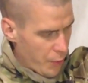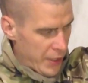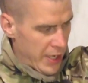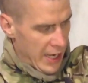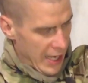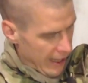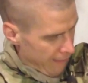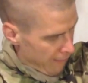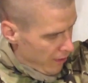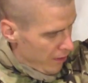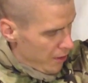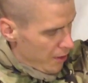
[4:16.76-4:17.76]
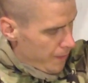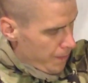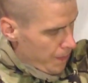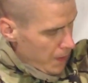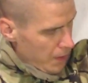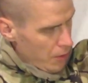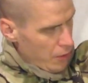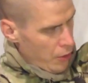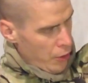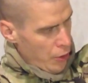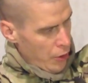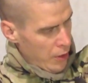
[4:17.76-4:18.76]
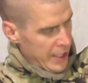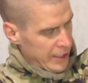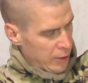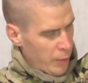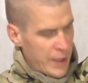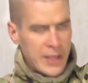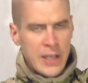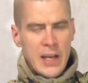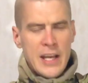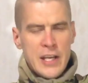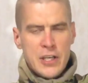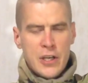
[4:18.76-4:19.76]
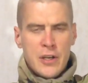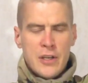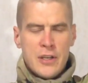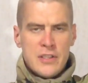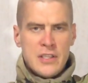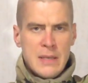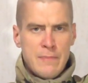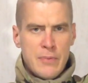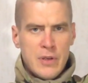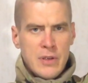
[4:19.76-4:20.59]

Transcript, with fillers: we have a little ventilation zip